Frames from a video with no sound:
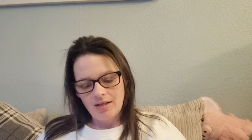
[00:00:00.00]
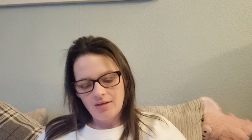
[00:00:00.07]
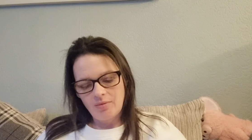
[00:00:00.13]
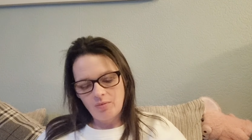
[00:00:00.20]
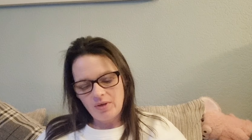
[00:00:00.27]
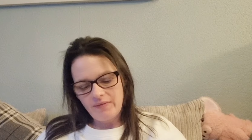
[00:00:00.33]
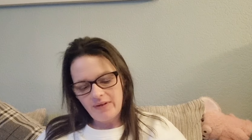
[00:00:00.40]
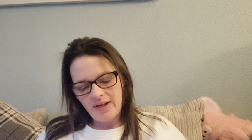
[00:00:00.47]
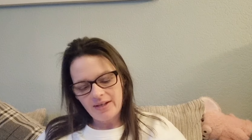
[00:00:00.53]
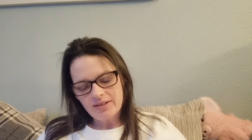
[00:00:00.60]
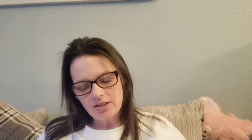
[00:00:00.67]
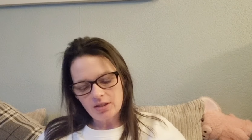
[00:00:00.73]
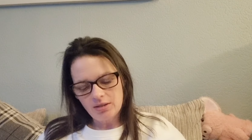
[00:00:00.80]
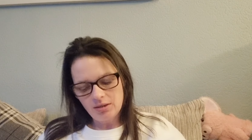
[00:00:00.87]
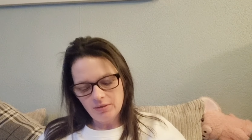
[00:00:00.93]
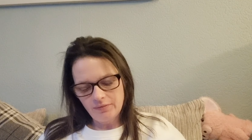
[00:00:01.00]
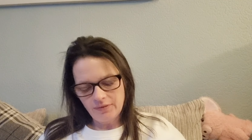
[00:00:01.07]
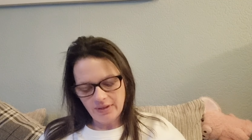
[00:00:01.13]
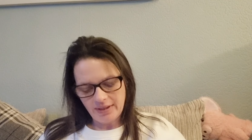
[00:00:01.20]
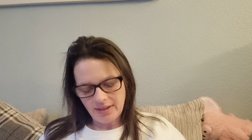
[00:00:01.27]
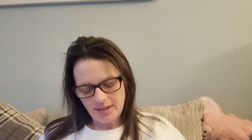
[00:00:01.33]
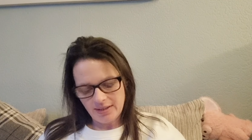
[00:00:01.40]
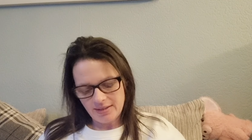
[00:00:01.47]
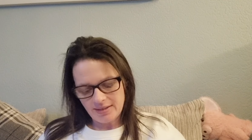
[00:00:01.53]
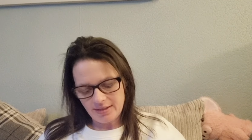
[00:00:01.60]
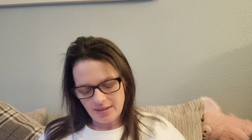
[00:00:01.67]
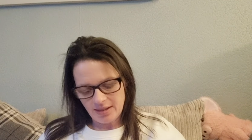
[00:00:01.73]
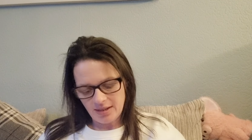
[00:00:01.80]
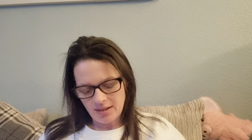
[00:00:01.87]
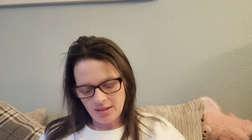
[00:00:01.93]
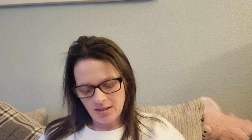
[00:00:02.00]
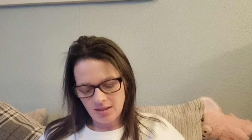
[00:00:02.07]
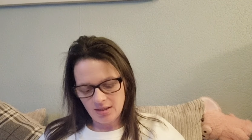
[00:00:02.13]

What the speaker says: We've had a lovely day today.